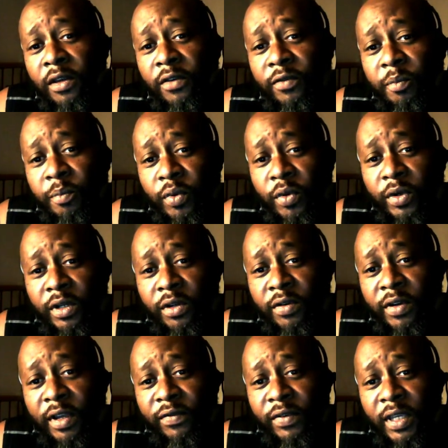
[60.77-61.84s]
for
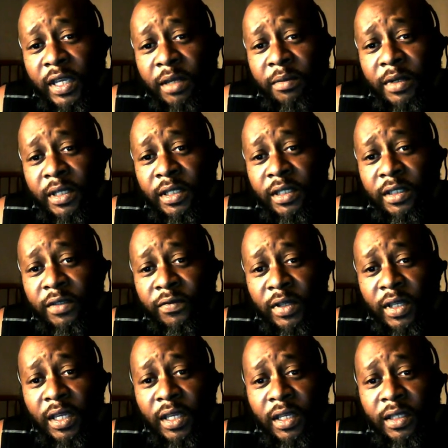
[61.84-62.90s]
pornographic images of
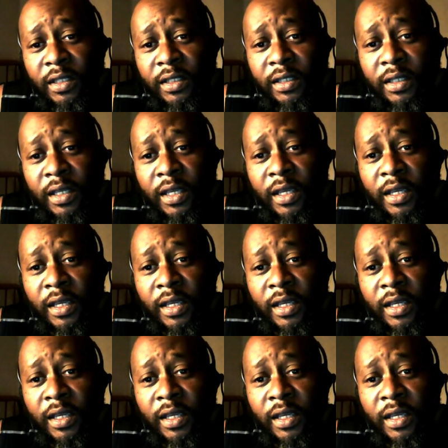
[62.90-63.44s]
kids